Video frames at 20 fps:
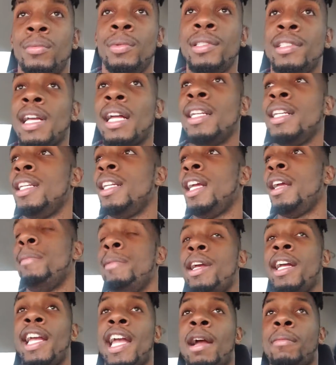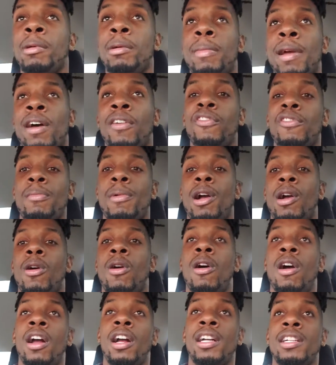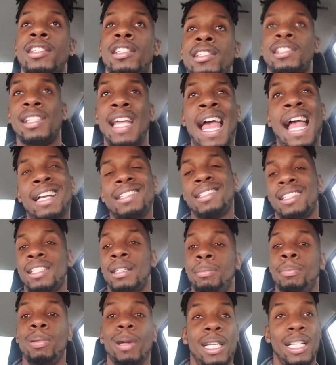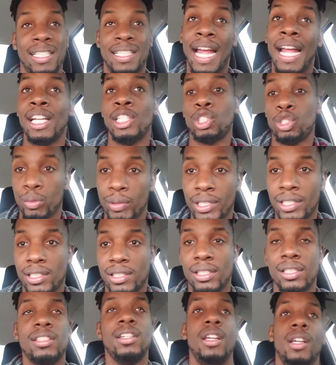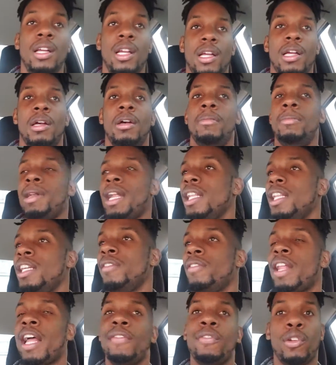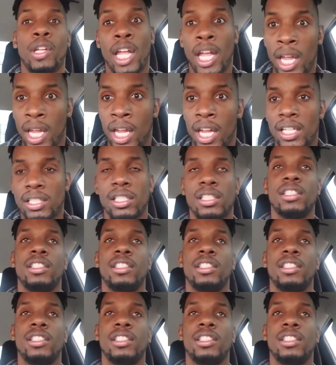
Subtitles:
which I need to get me a camera mount for my car because it's actually pretty dangerous. But I live life on the edge.